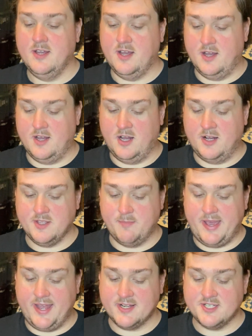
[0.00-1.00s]
On the
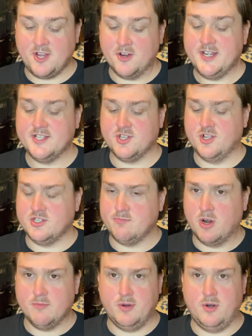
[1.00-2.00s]
back, StarKist
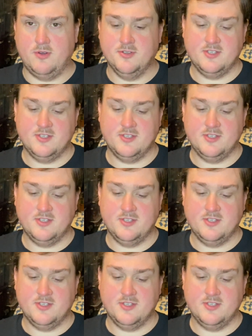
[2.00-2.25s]
Smart Bowls.